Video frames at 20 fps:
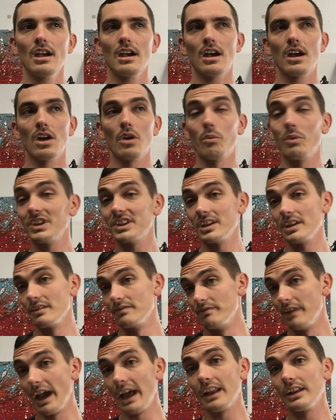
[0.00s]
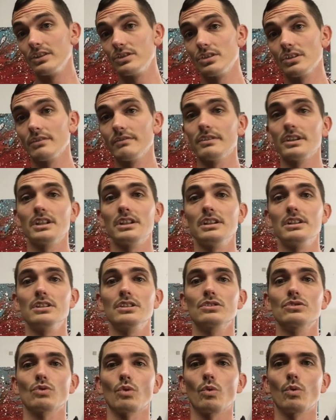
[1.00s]
uh, what the advantage of it
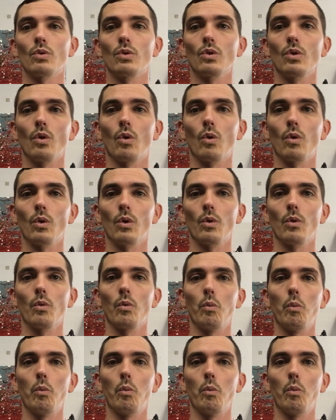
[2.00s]
is or or